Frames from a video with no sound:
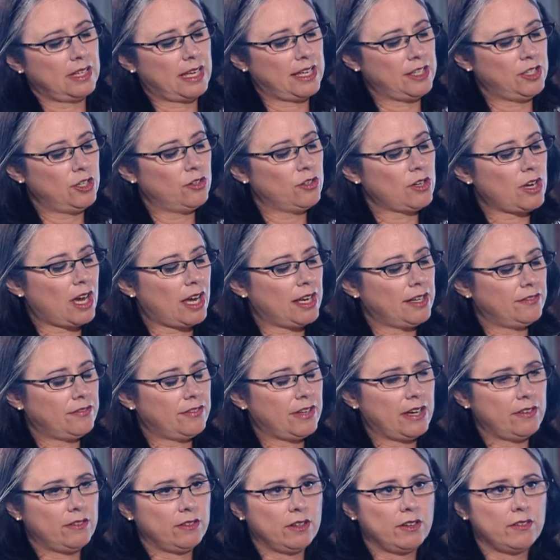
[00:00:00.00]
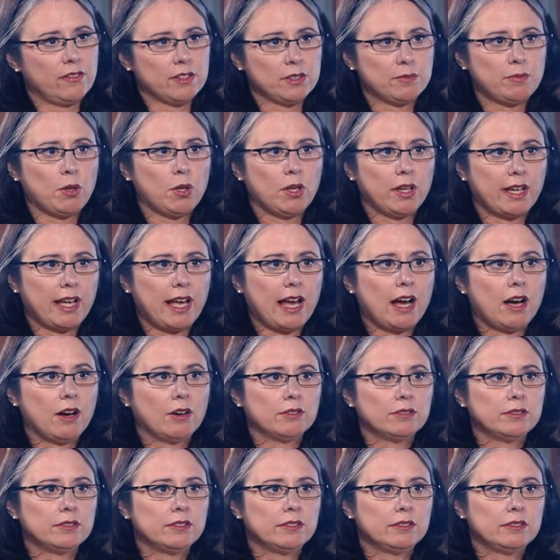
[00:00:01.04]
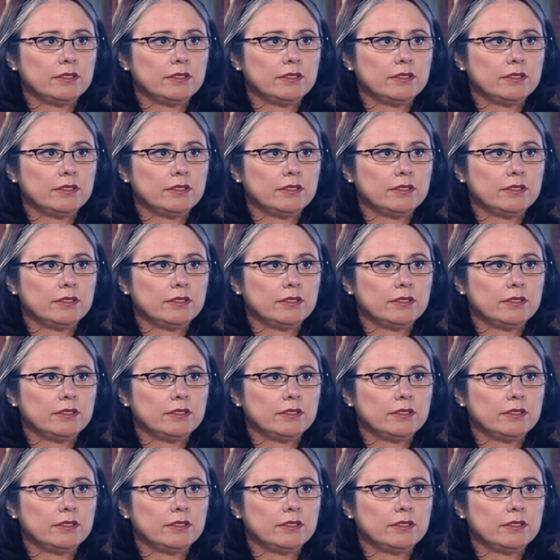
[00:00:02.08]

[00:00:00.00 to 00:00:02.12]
And you're not in favor of us pulling out